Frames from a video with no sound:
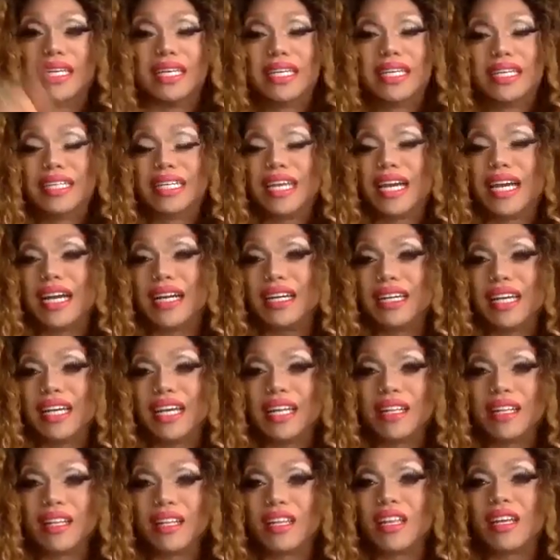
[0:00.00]
yeah,
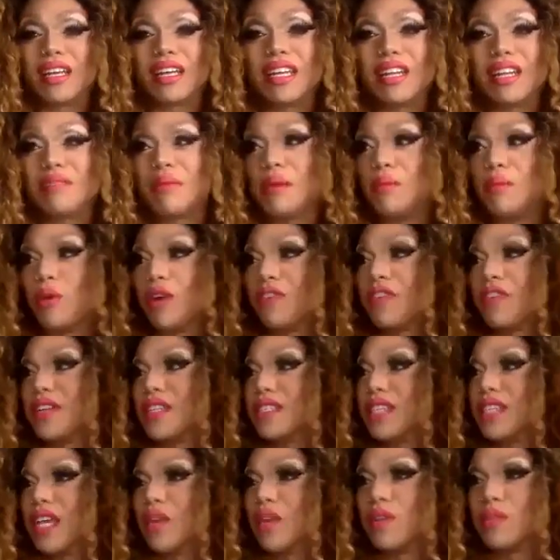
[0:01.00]
and lucky that my boyfriend's
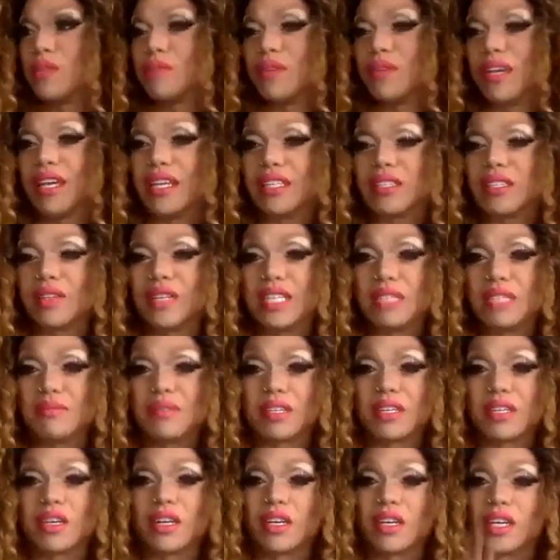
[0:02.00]
staying with me, so he's
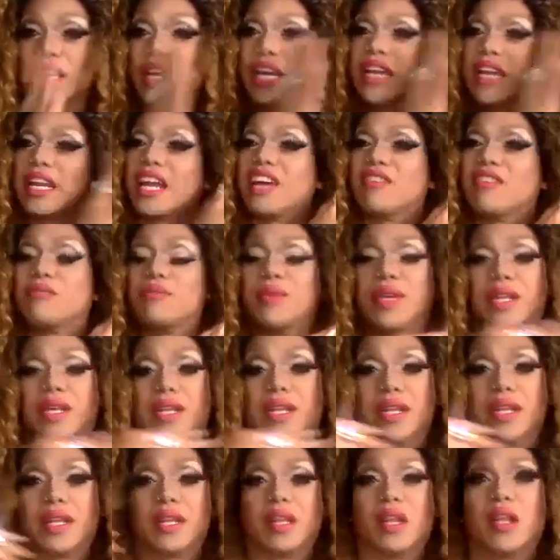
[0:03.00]
been cooking and I've
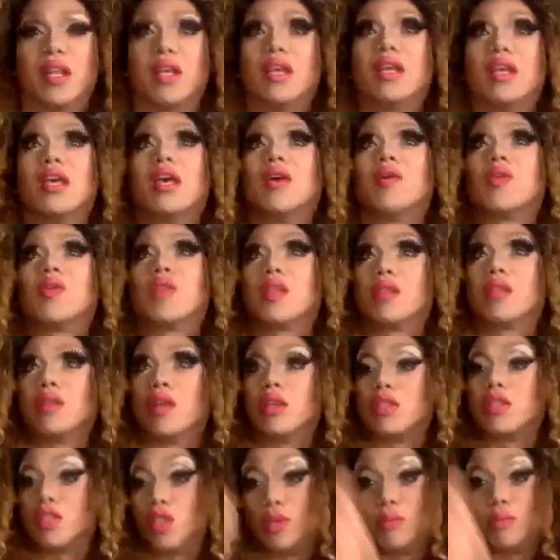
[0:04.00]
been
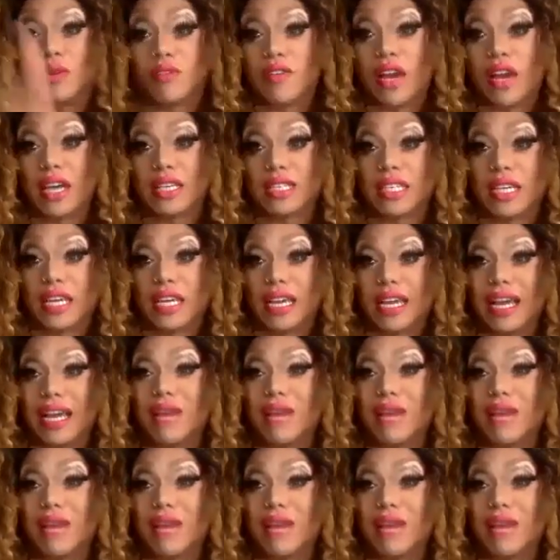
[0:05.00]
supervising.